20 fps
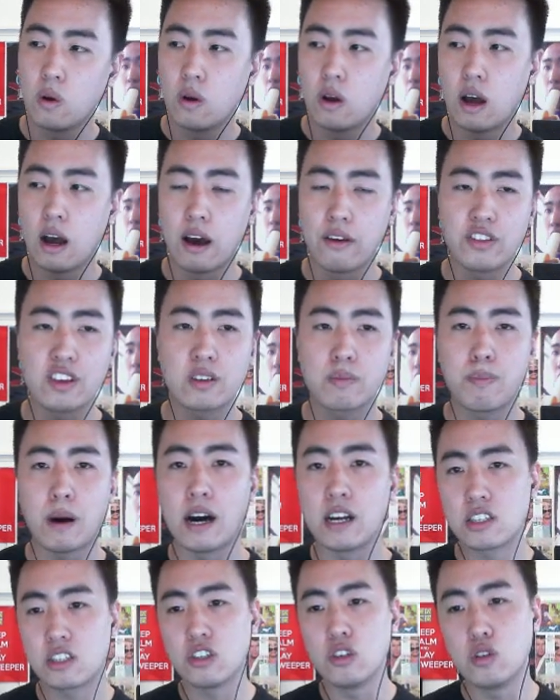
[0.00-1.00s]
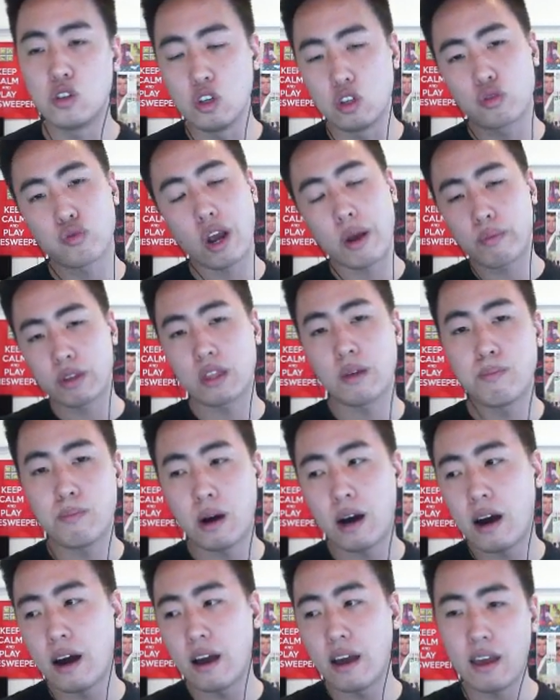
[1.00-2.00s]
these bots, you trade with the
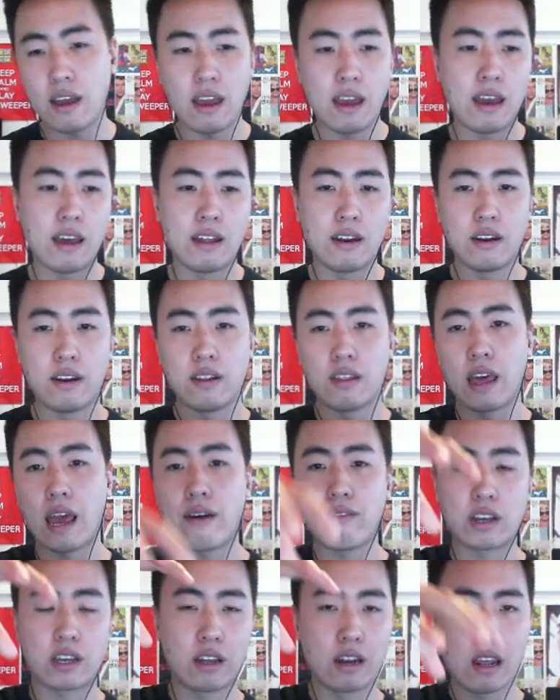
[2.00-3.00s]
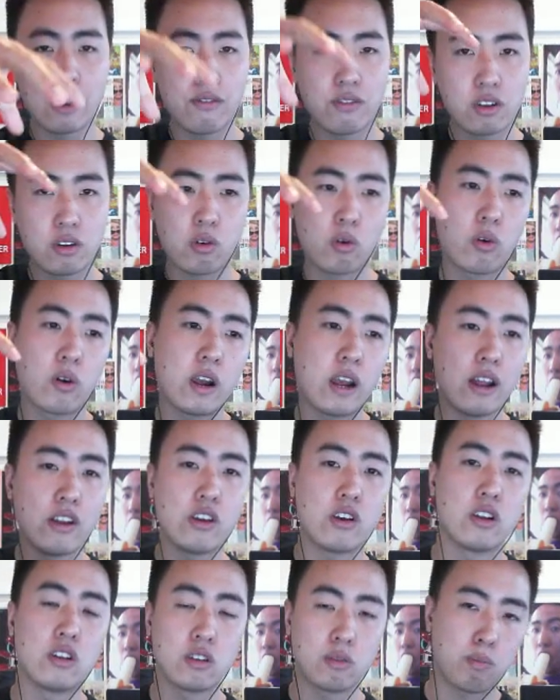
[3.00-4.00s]
bot, and they have like an inventory, and you
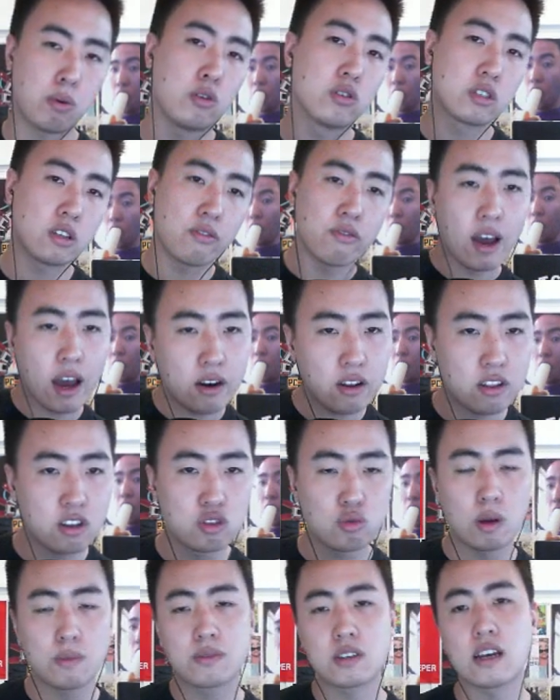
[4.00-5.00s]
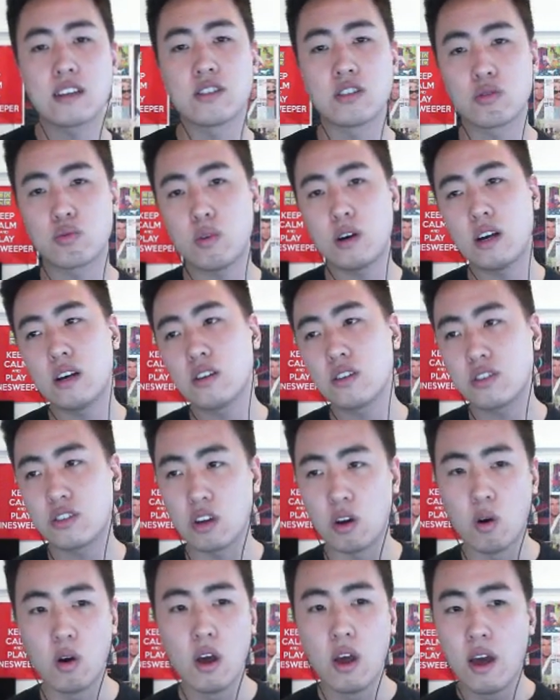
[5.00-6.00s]
can pull stuff out of those websites as well.
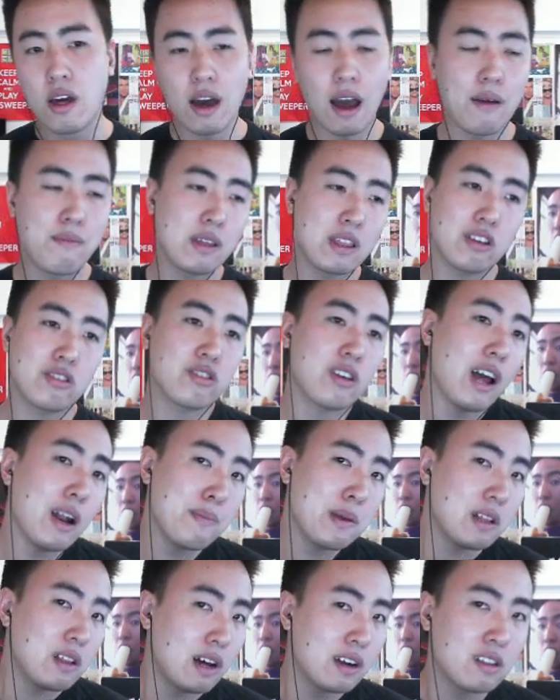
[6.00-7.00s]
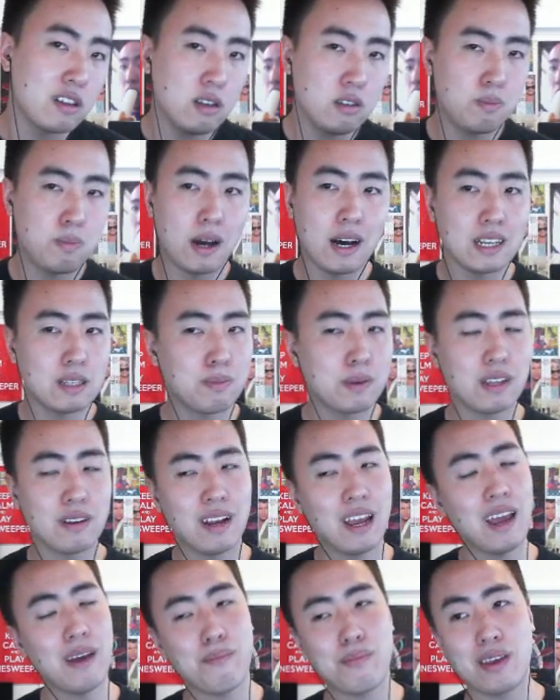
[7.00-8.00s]
So I mean, there's got to be a lot of those bots, but there
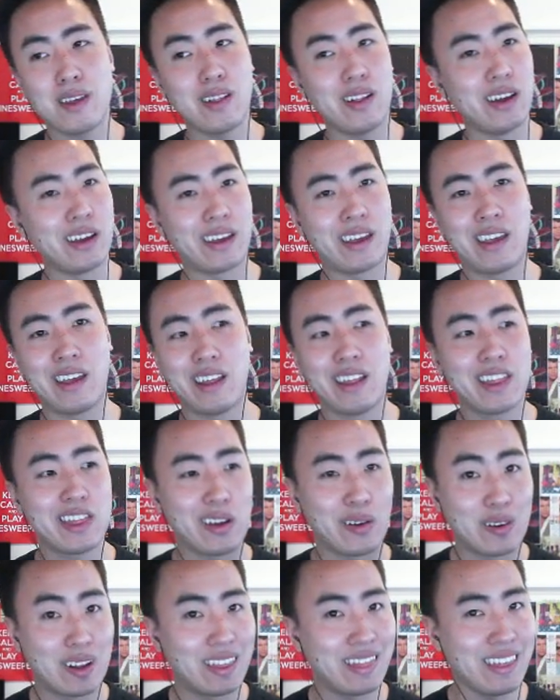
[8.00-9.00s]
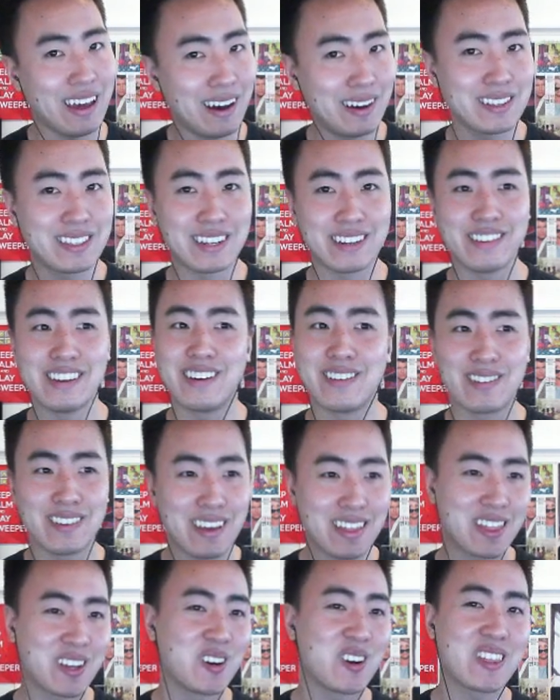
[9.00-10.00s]
can't be like 30,000. You don't
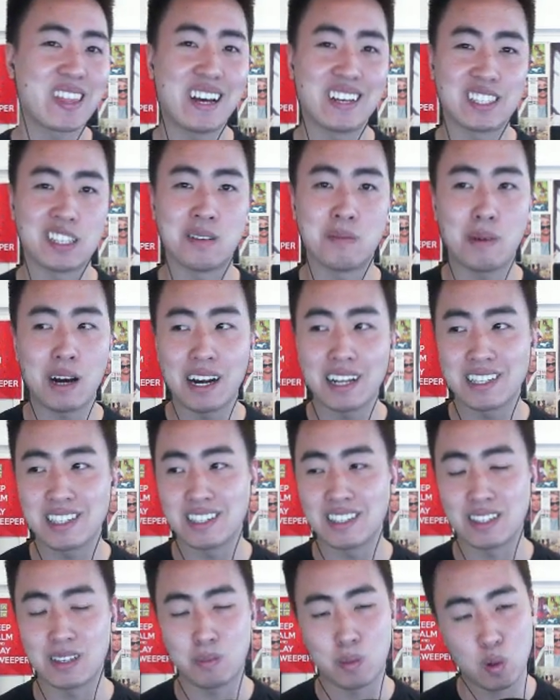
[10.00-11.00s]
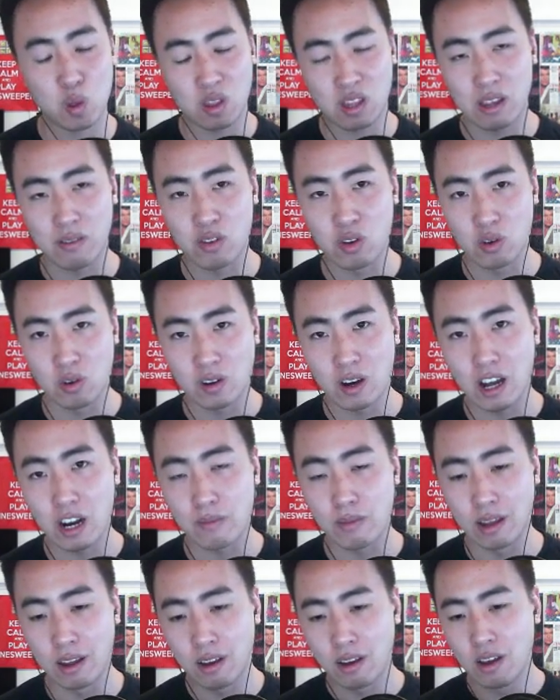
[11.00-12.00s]
need 30,000 bots to support the TF2
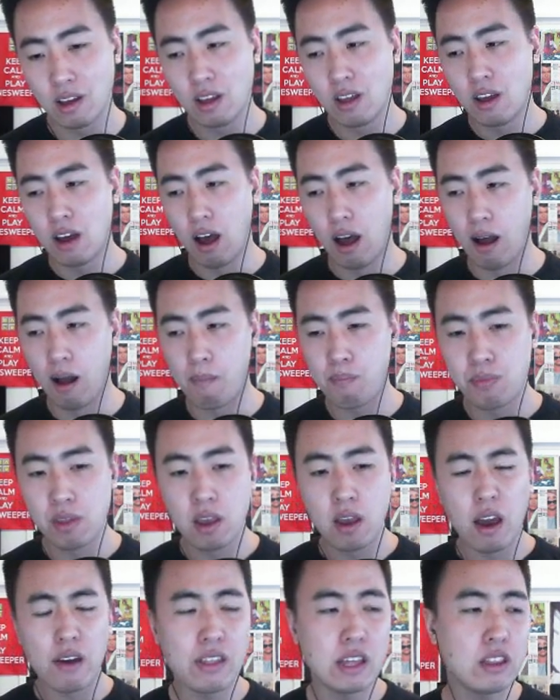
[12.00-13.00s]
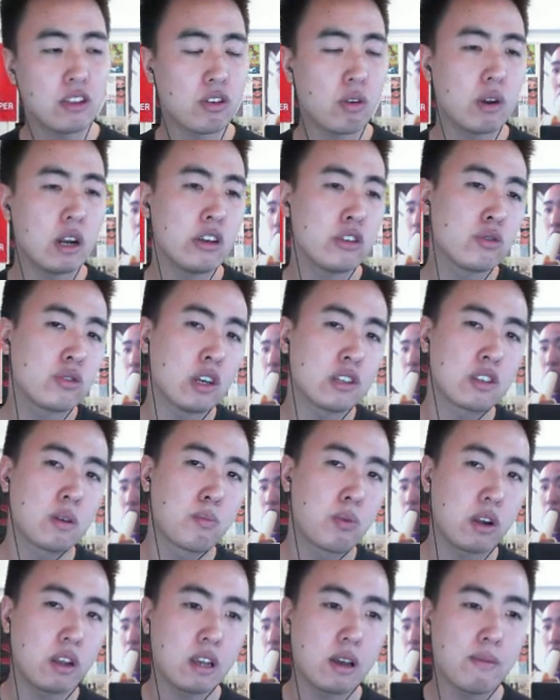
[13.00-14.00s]
economy. And then someone else was also
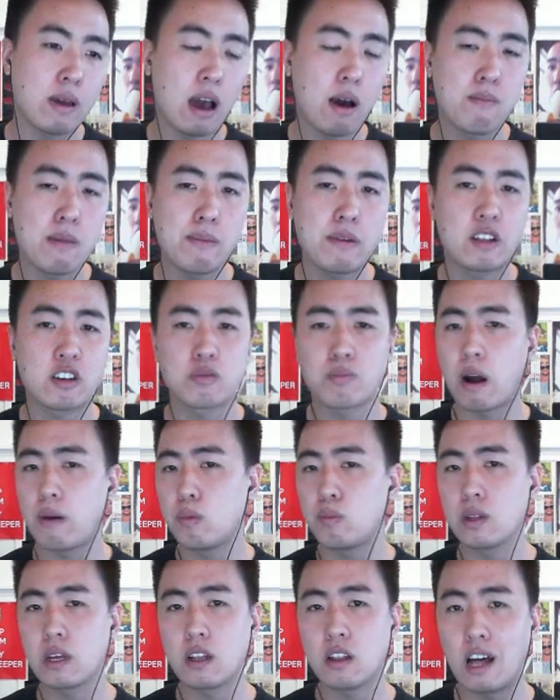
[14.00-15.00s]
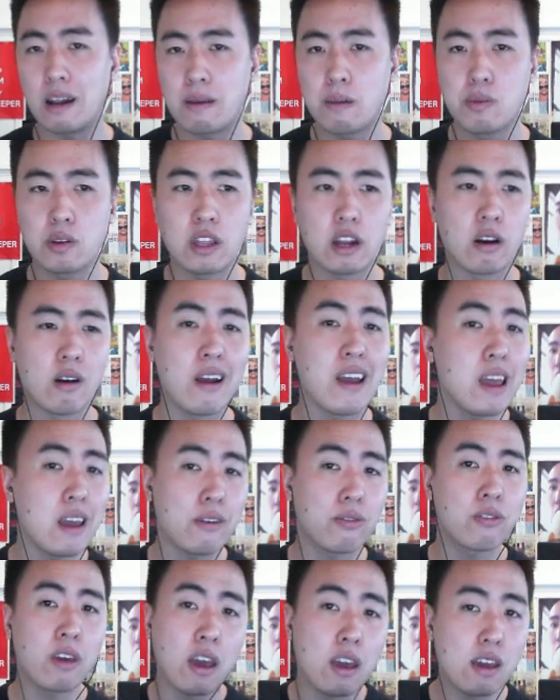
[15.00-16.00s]
bringing up how maybe there's probably a lot of people that are
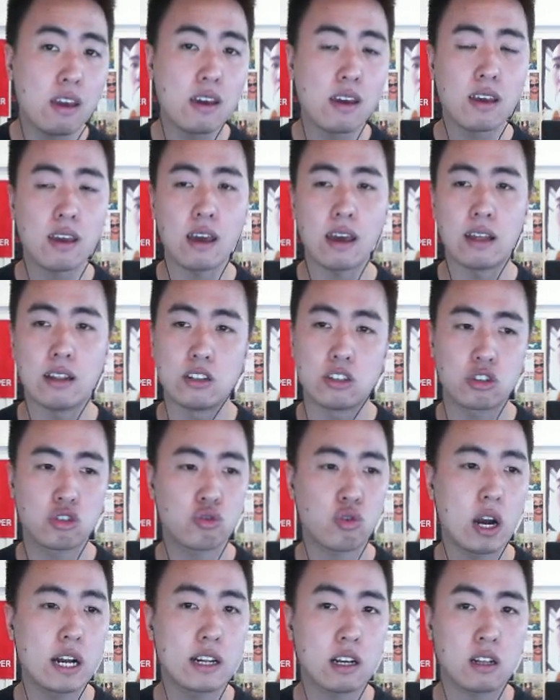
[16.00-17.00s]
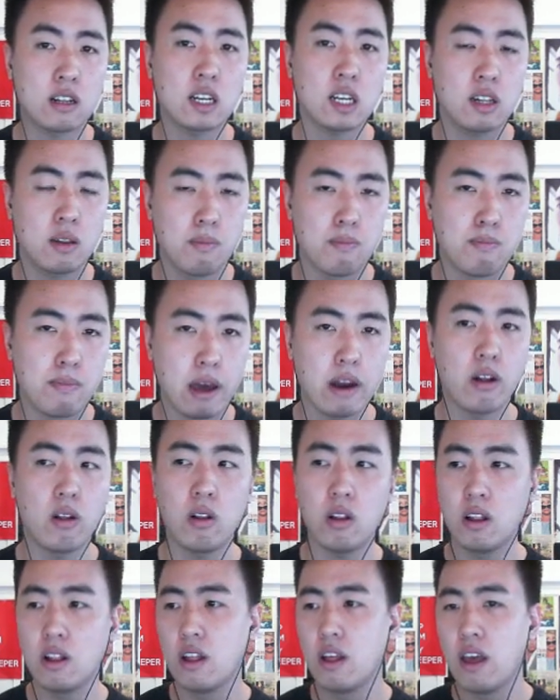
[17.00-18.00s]
AFKing and just trying to collect
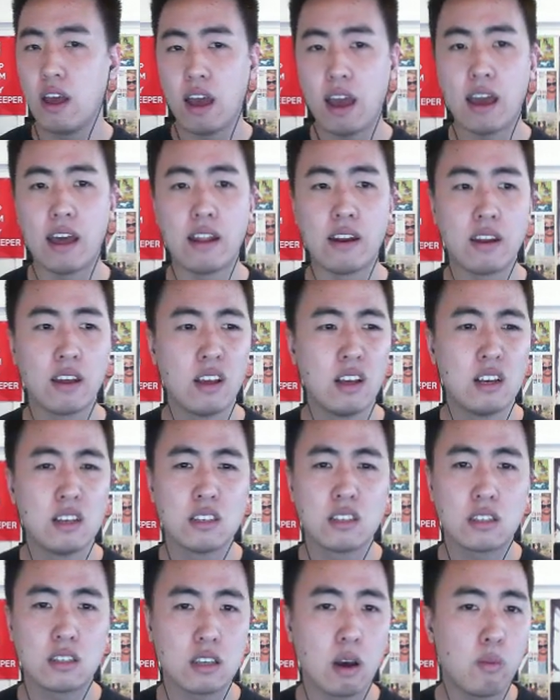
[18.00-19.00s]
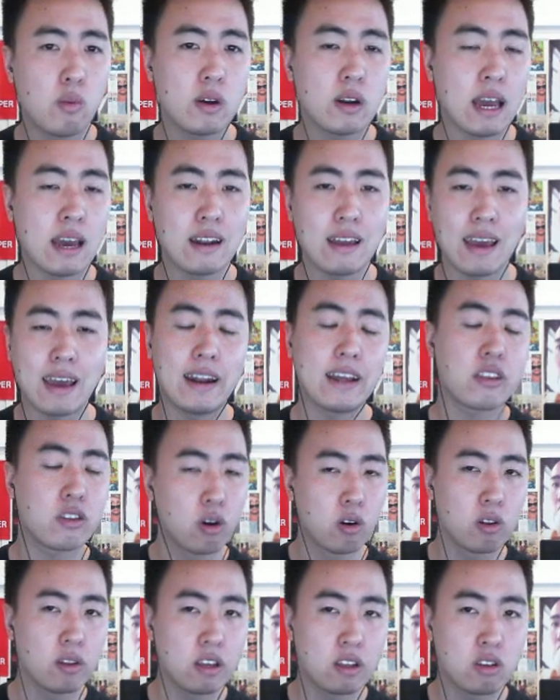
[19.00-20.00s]
metal. And someone had
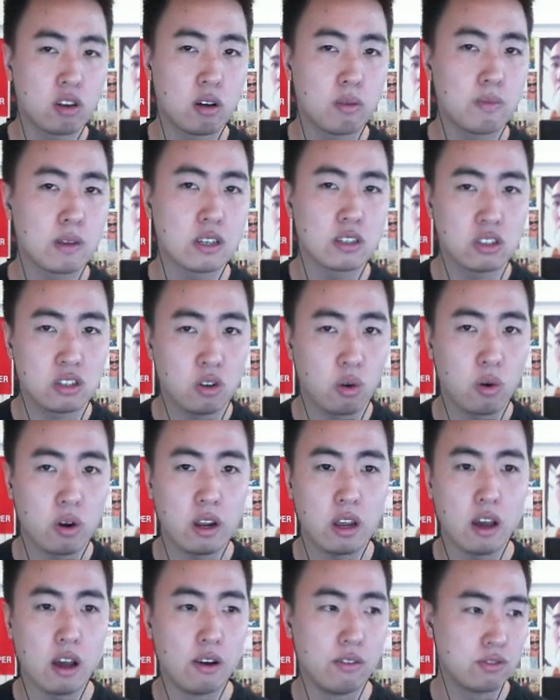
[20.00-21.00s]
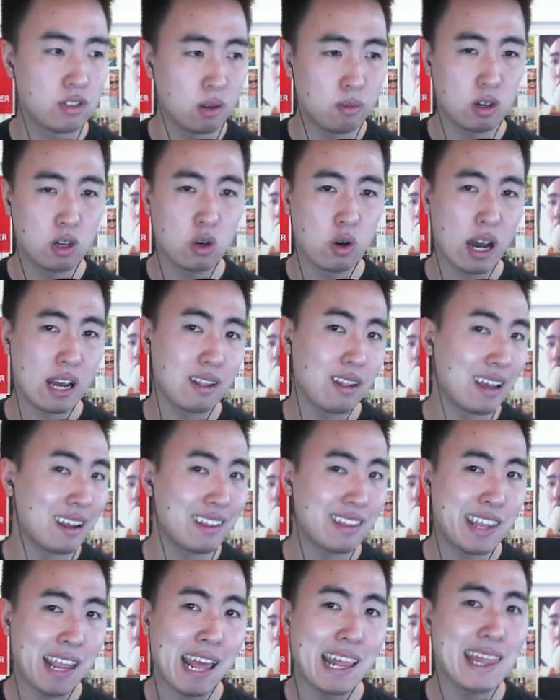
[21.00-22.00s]
anecdotally told me a story of someone who had
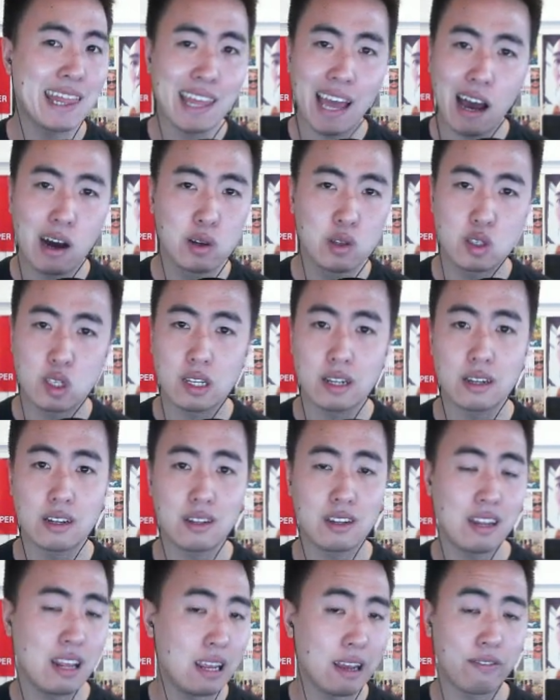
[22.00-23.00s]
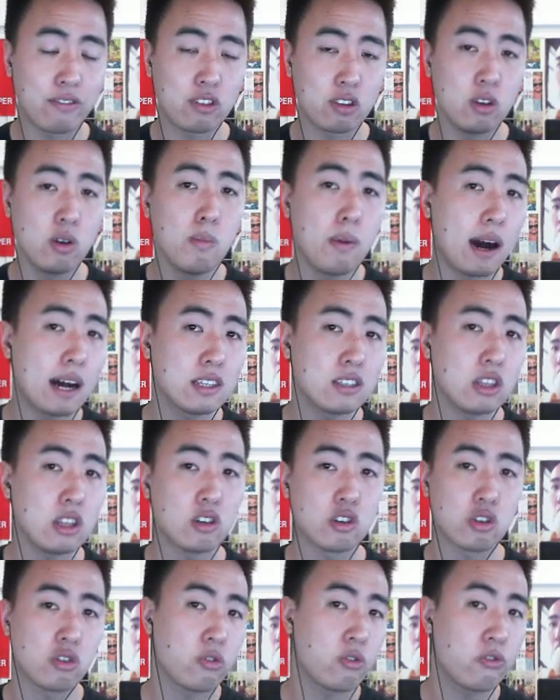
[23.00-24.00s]
like 10,000 TF2 bots, and they're
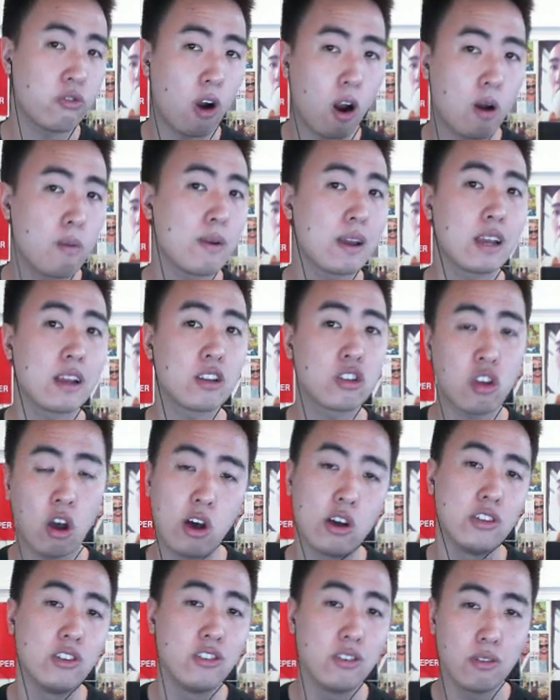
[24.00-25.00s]
just farming tons